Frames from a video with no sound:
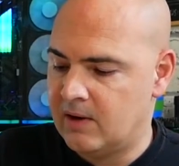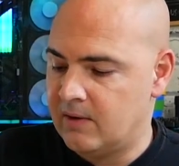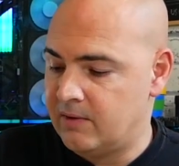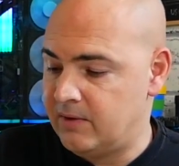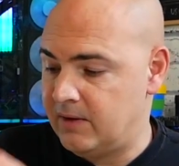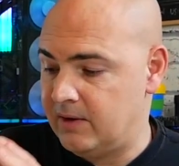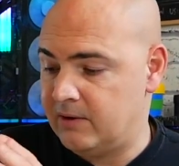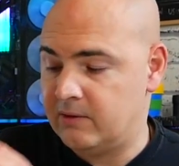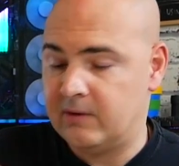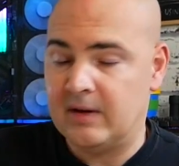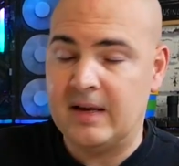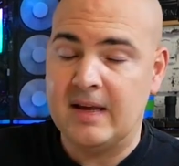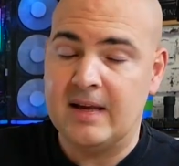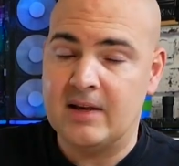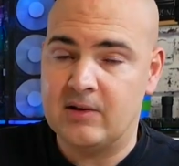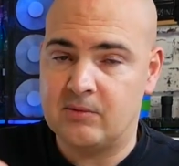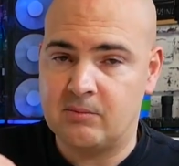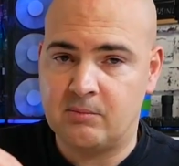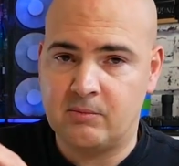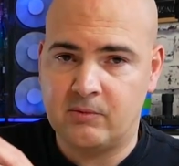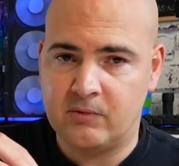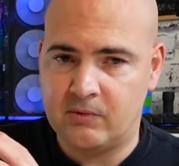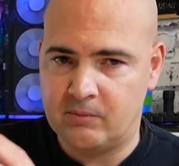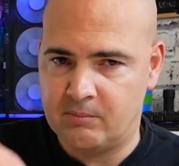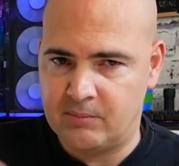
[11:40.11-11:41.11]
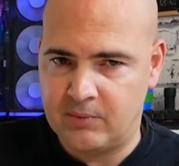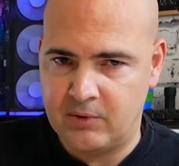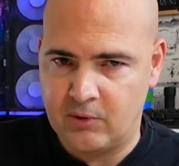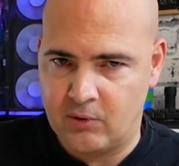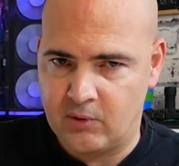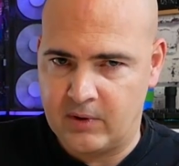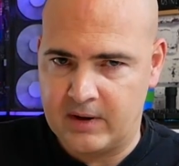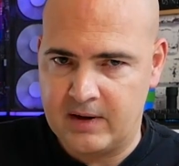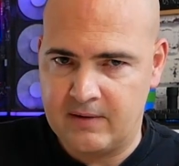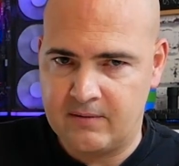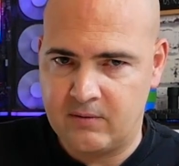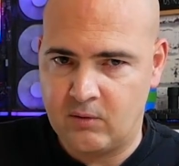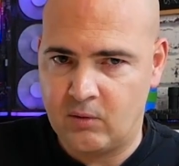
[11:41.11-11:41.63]
This is
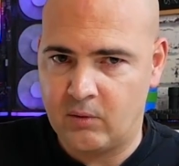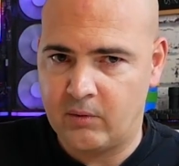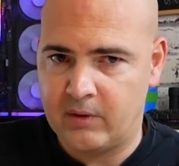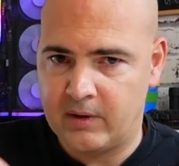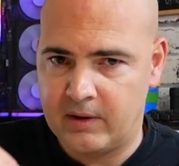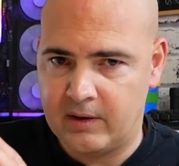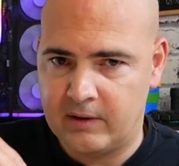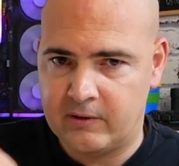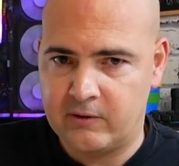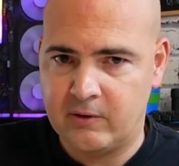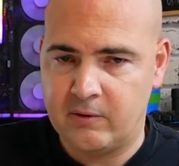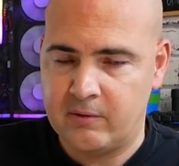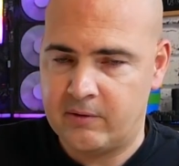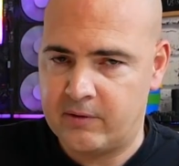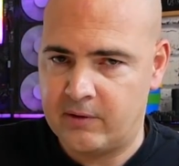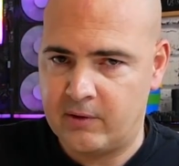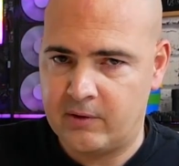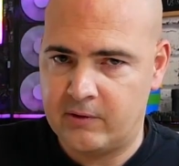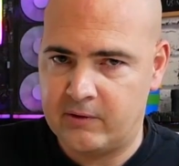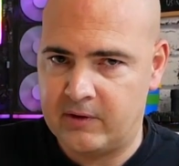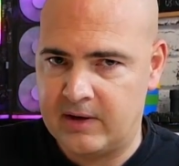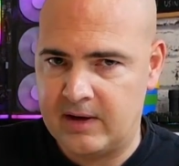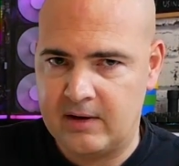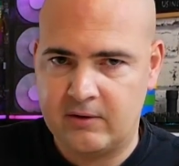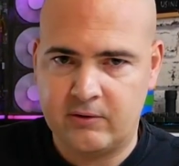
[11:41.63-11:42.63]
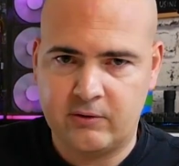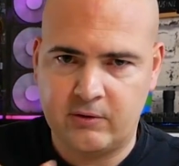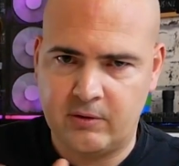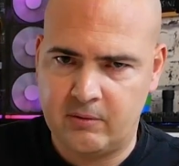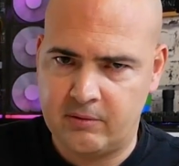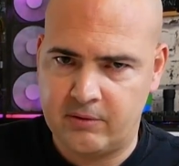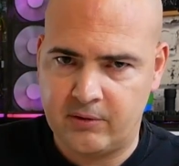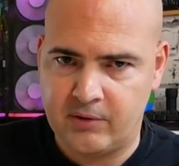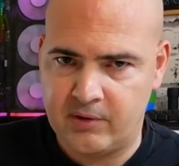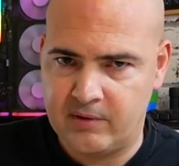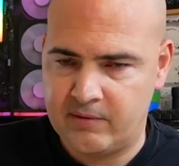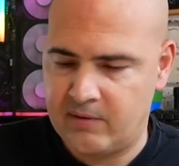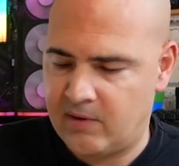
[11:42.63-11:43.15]
purely for the 230,
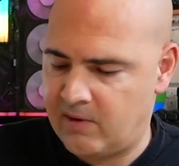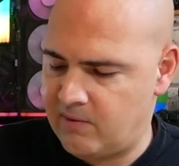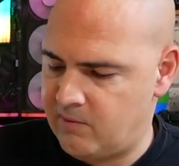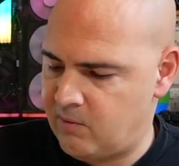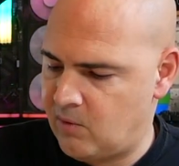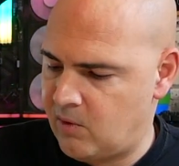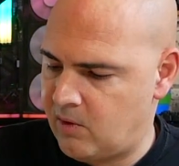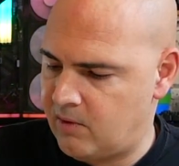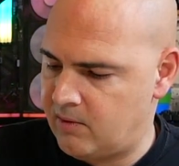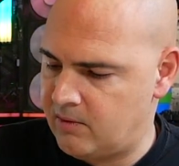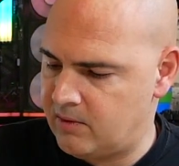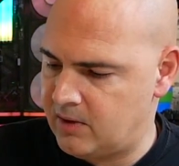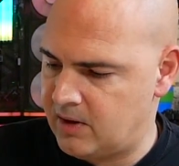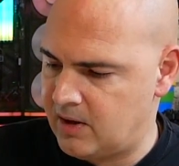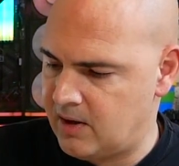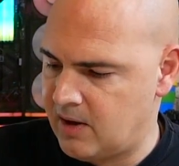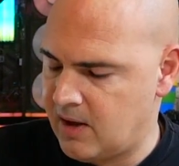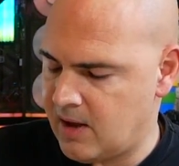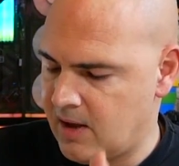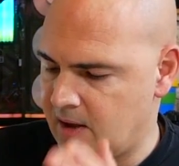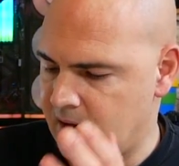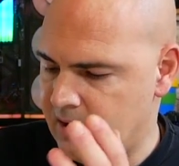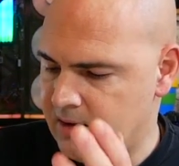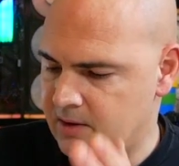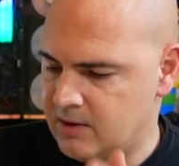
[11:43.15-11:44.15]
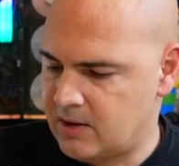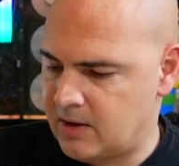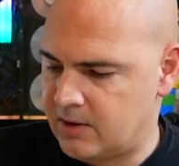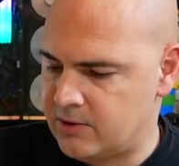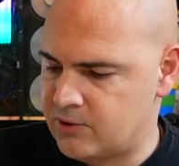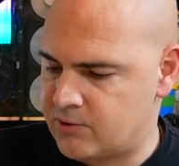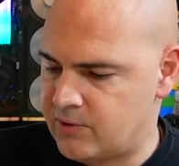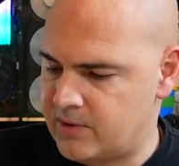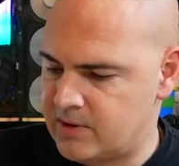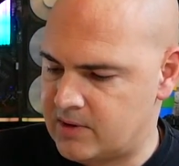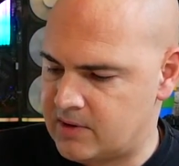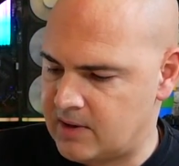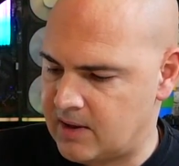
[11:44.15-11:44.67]
235 watt
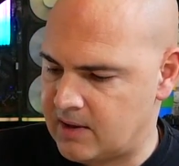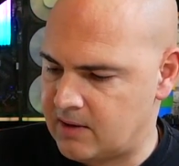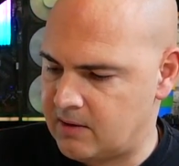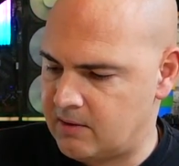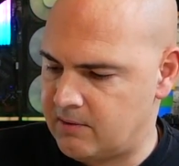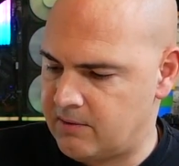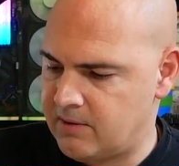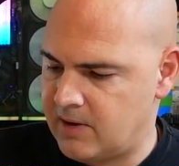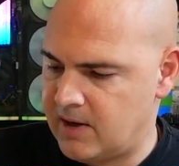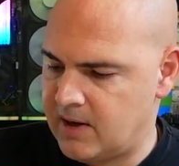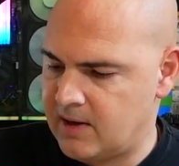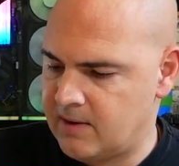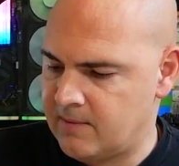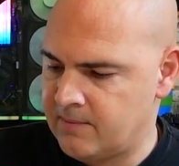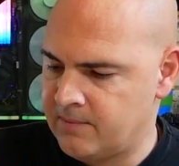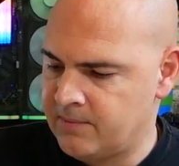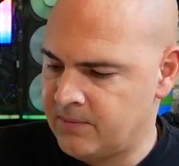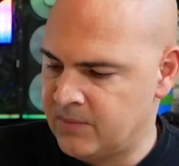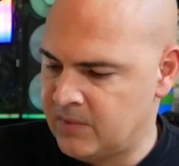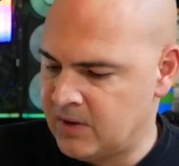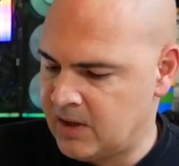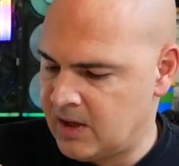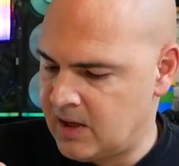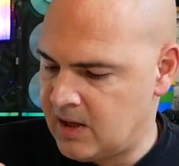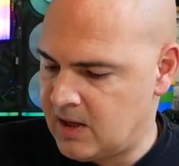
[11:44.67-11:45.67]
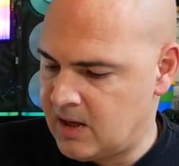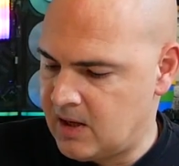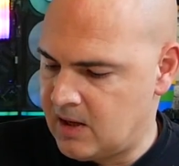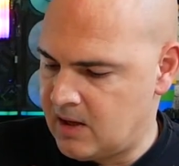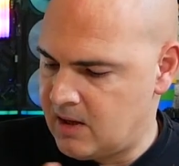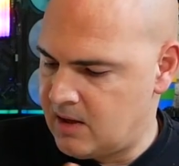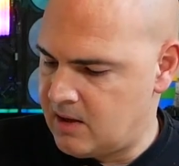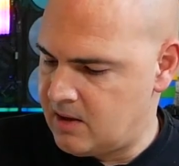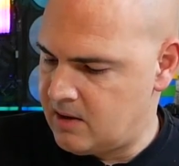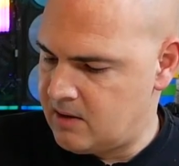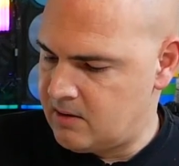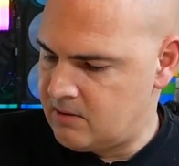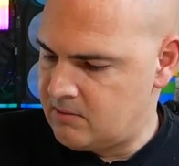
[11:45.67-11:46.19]
countries, that kind of thing.
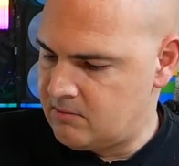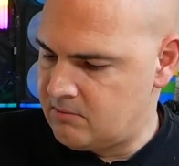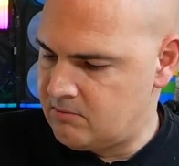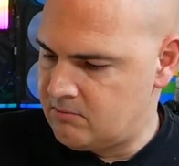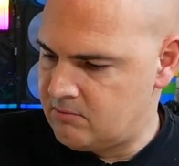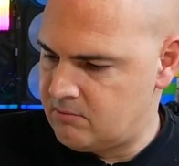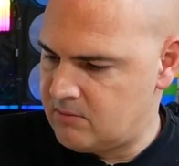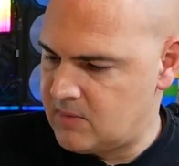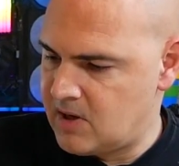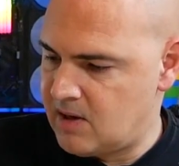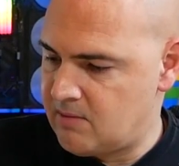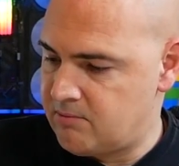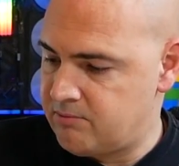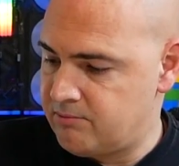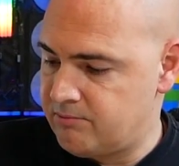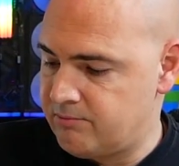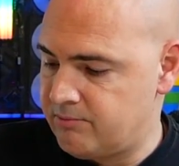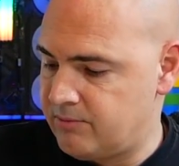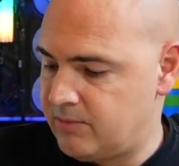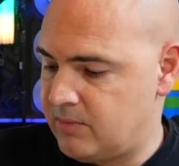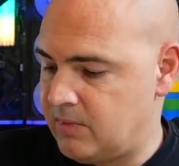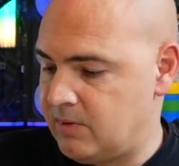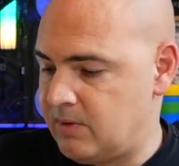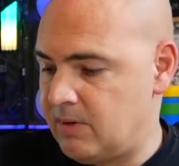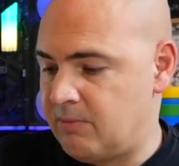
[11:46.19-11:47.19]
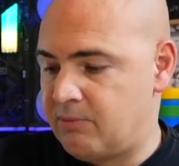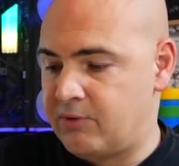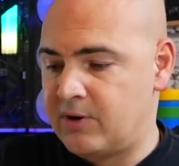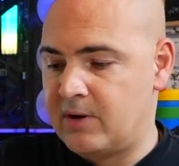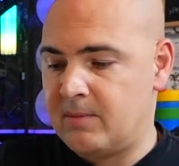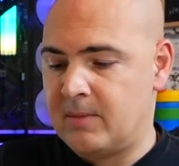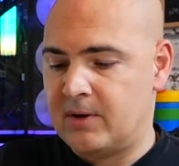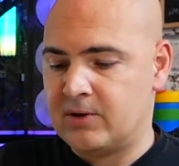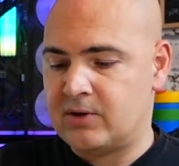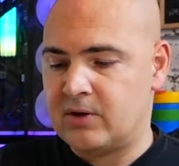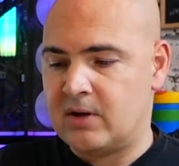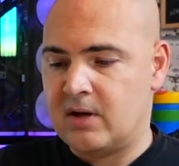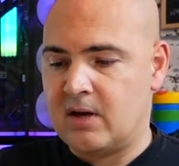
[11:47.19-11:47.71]
Yeah, pretty
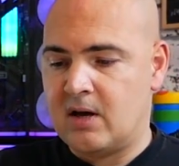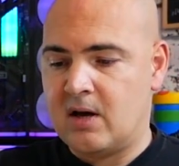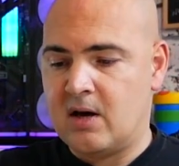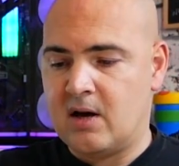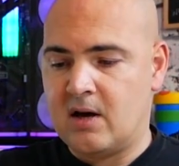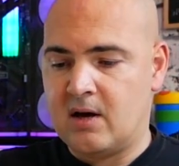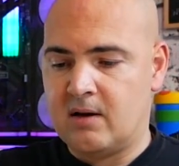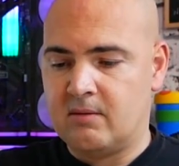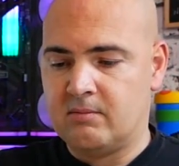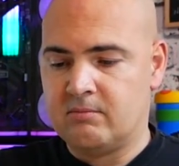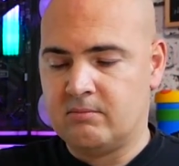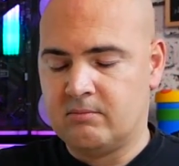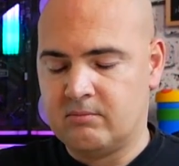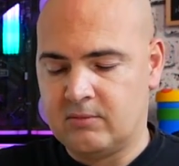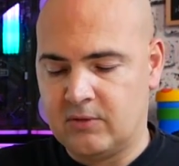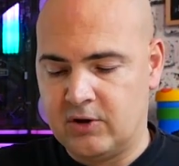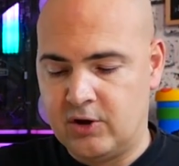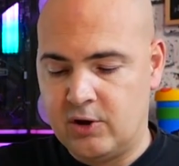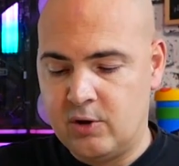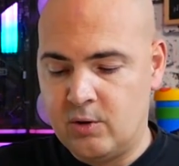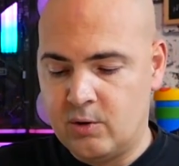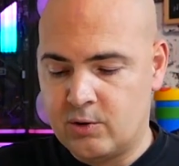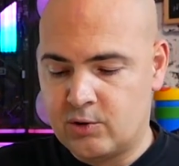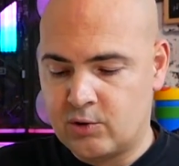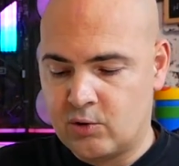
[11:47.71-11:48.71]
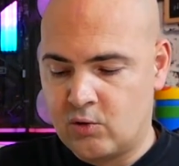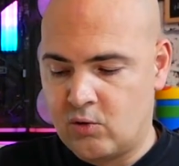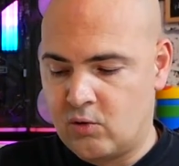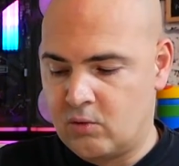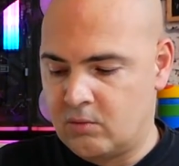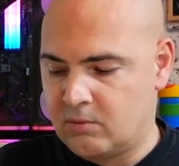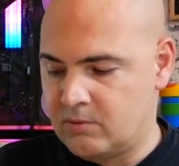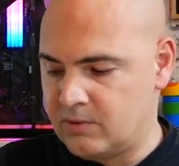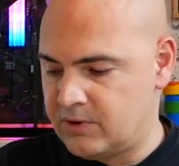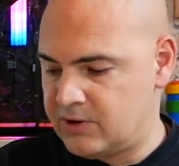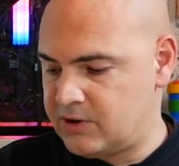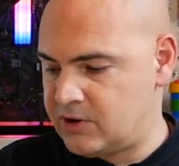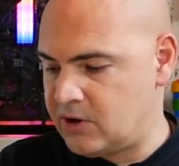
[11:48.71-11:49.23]
much uh, usual
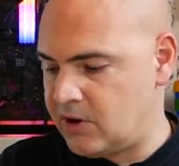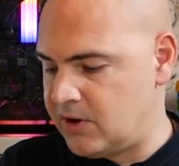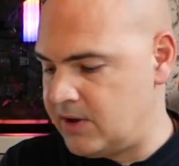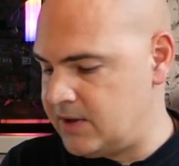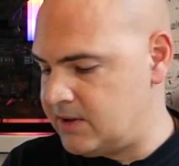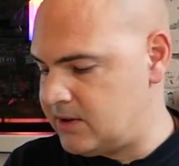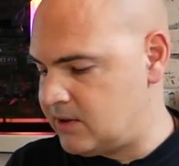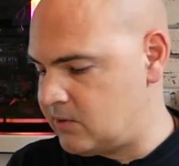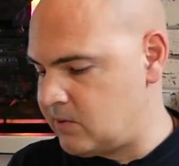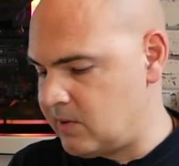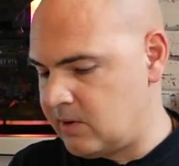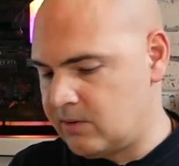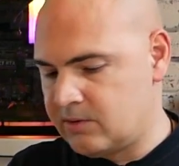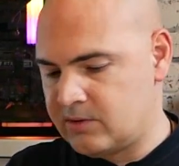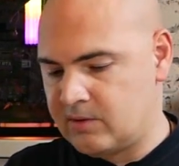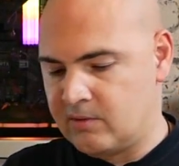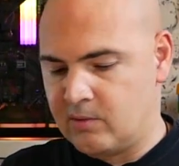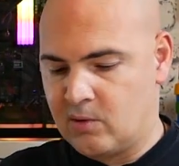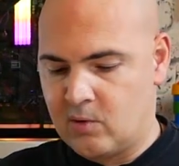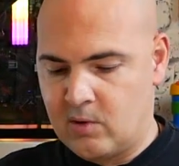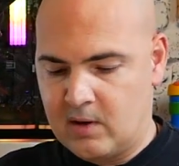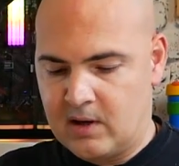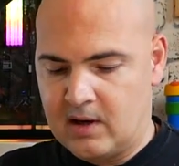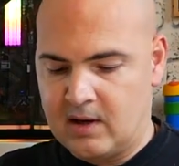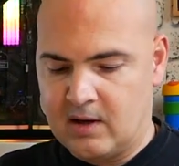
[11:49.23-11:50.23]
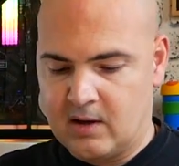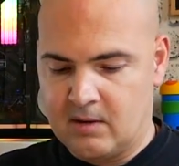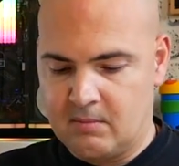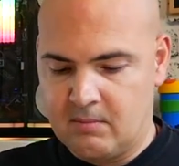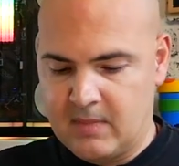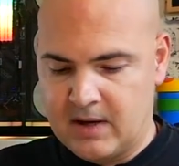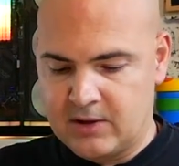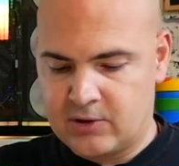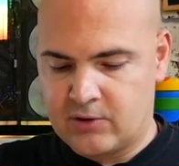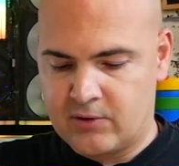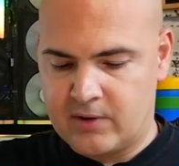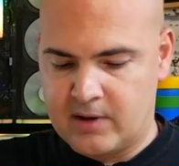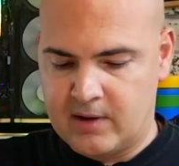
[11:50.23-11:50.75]
size as well. So we will quickly
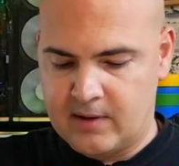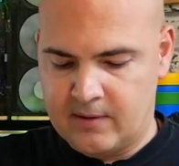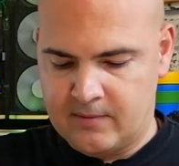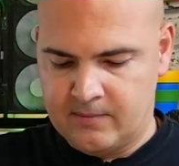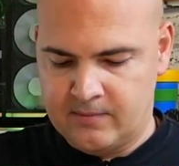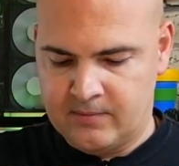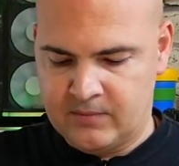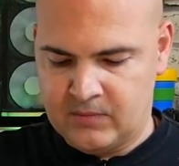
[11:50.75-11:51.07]
measure it.